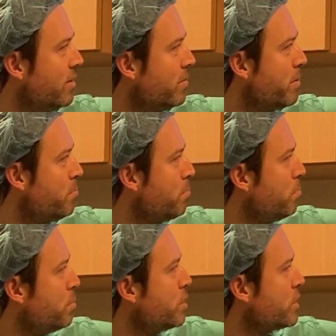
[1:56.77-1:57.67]
We
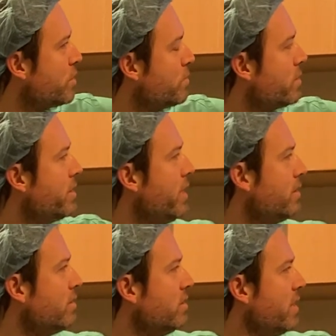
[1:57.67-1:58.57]
push it through the
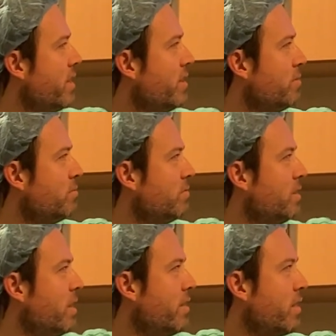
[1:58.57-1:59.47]
needle, and then
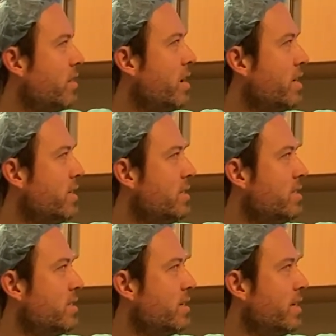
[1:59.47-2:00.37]
the thought
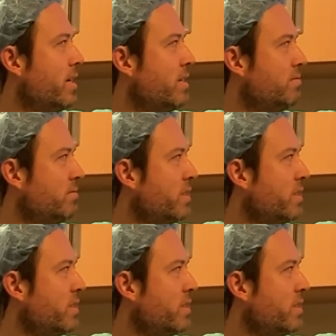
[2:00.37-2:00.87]
is it